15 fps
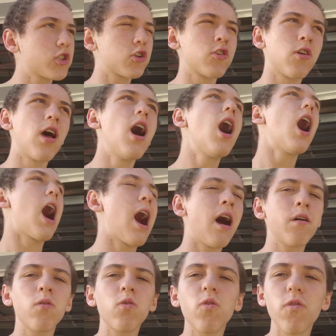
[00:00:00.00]
I don't know if I'm
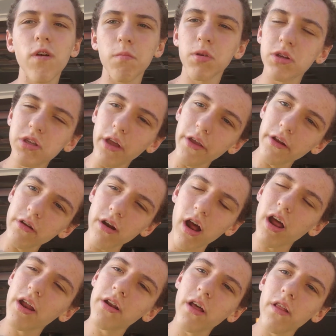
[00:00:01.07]
gonna tell you or not another
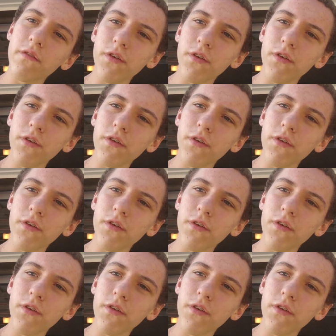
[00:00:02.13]
video